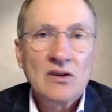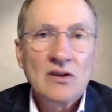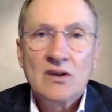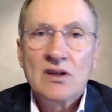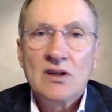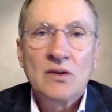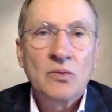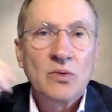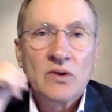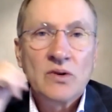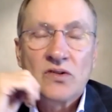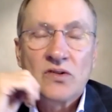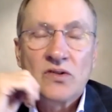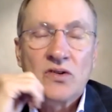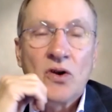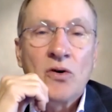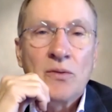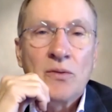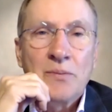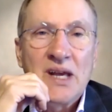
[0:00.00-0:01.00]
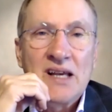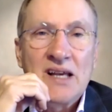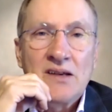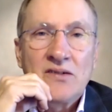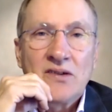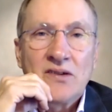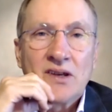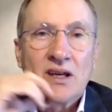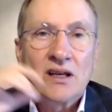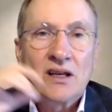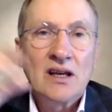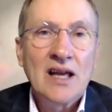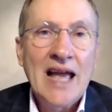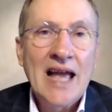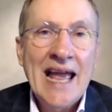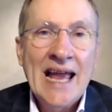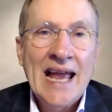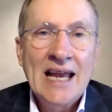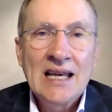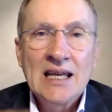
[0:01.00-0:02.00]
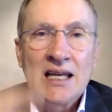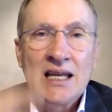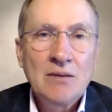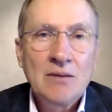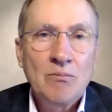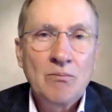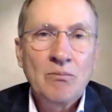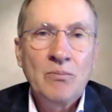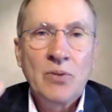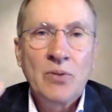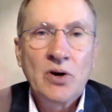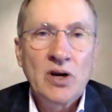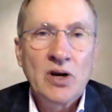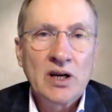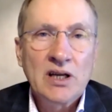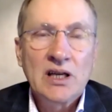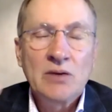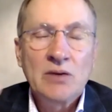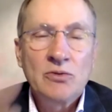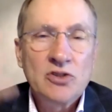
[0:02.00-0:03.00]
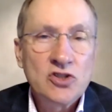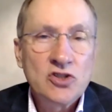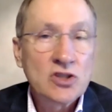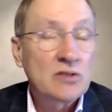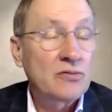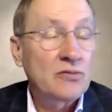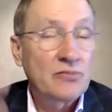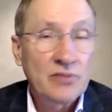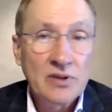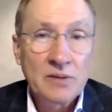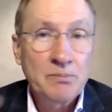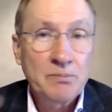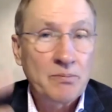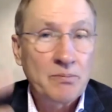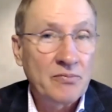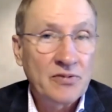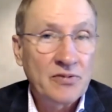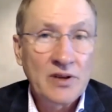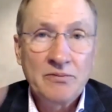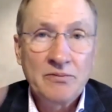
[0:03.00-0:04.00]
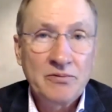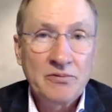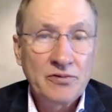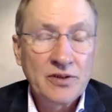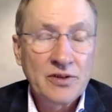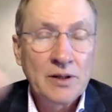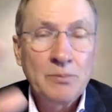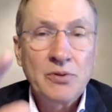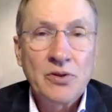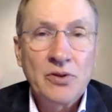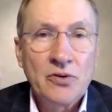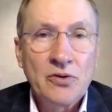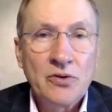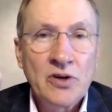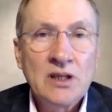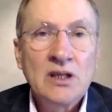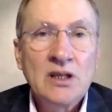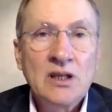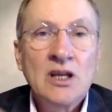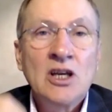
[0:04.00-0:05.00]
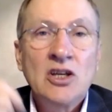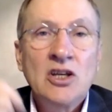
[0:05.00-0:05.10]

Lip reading: It was so amazing. Any book, he would just flip through it.